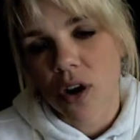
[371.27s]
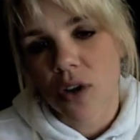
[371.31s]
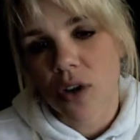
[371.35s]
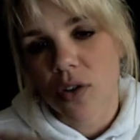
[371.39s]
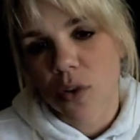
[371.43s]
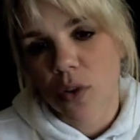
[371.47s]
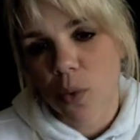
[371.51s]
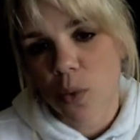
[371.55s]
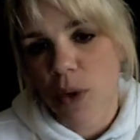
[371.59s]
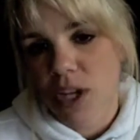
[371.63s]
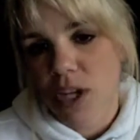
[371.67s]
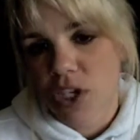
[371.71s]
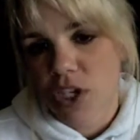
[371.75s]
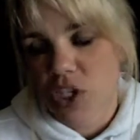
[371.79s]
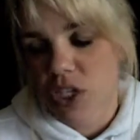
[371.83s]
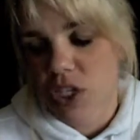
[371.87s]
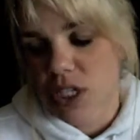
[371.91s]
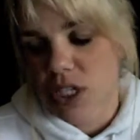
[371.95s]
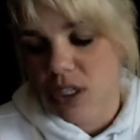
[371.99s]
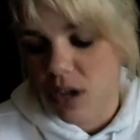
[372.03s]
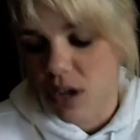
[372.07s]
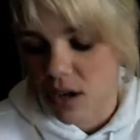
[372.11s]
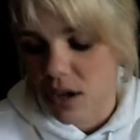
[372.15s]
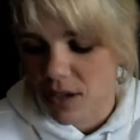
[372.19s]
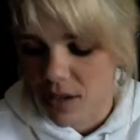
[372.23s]
the way she
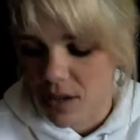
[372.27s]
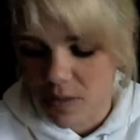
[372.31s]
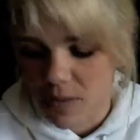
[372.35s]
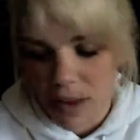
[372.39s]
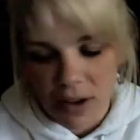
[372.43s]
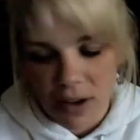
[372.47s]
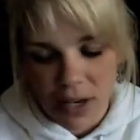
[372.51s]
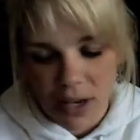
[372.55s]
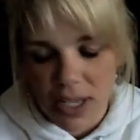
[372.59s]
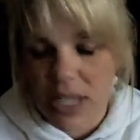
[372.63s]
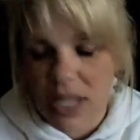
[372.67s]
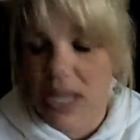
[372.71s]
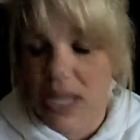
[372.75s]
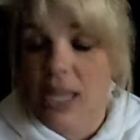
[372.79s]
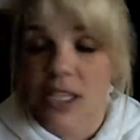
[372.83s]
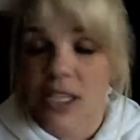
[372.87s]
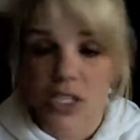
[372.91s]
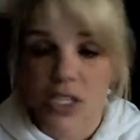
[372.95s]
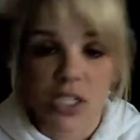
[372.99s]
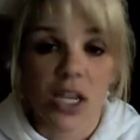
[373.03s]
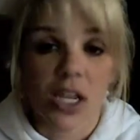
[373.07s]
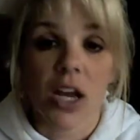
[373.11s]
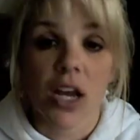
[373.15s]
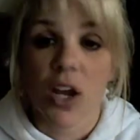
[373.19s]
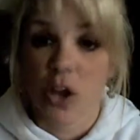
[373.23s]
talks about it,
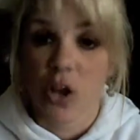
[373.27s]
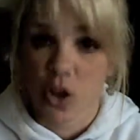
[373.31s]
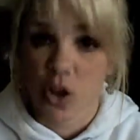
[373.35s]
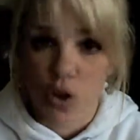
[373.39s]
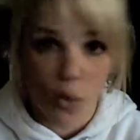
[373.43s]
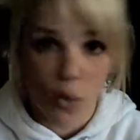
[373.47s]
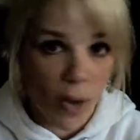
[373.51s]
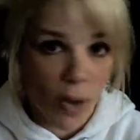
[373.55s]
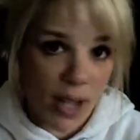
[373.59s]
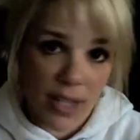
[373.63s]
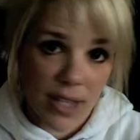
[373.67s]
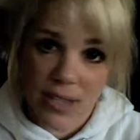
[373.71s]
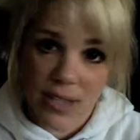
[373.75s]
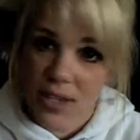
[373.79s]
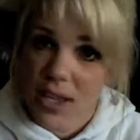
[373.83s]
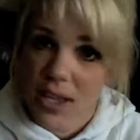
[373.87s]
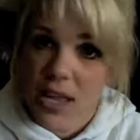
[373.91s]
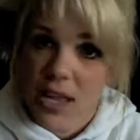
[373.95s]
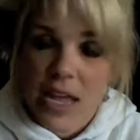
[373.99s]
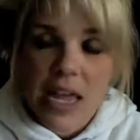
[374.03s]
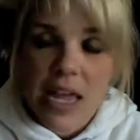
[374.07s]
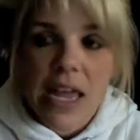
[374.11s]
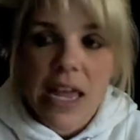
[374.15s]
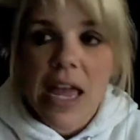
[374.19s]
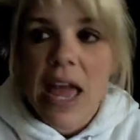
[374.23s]
it's great.
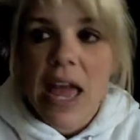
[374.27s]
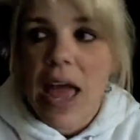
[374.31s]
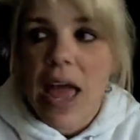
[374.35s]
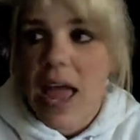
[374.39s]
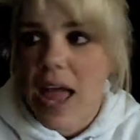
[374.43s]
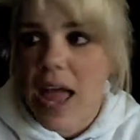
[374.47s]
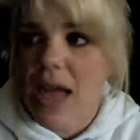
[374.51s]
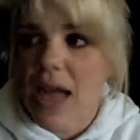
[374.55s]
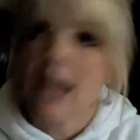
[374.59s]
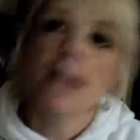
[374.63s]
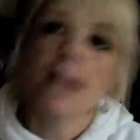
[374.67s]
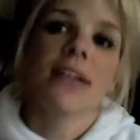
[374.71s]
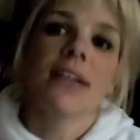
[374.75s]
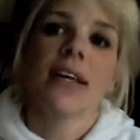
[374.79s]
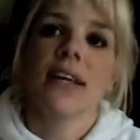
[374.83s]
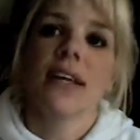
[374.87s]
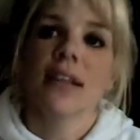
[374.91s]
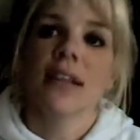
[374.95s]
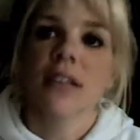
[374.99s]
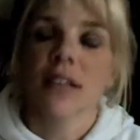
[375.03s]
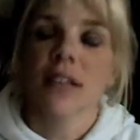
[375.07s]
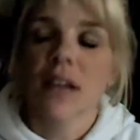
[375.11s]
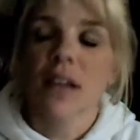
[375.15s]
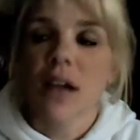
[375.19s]
And a